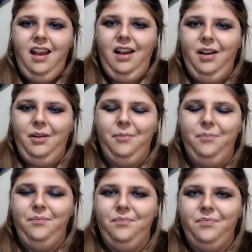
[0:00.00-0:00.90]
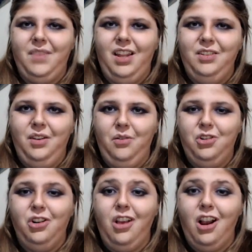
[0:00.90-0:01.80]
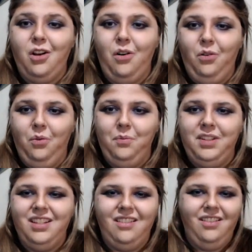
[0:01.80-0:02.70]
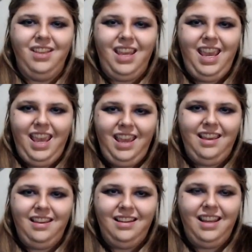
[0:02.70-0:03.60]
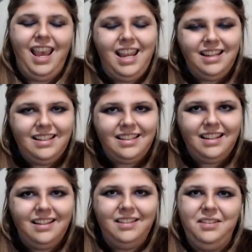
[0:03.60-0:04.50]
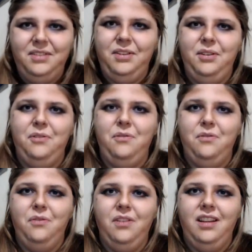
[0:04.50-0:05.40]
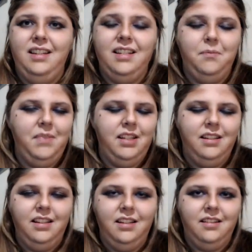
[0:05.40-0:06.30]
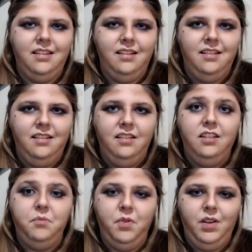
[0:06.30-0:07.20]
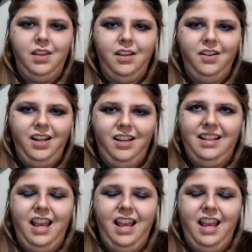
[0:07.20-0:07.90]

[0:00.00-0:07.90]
Um, so Sherlock Holmes is on the case to dismiss this spooky theory.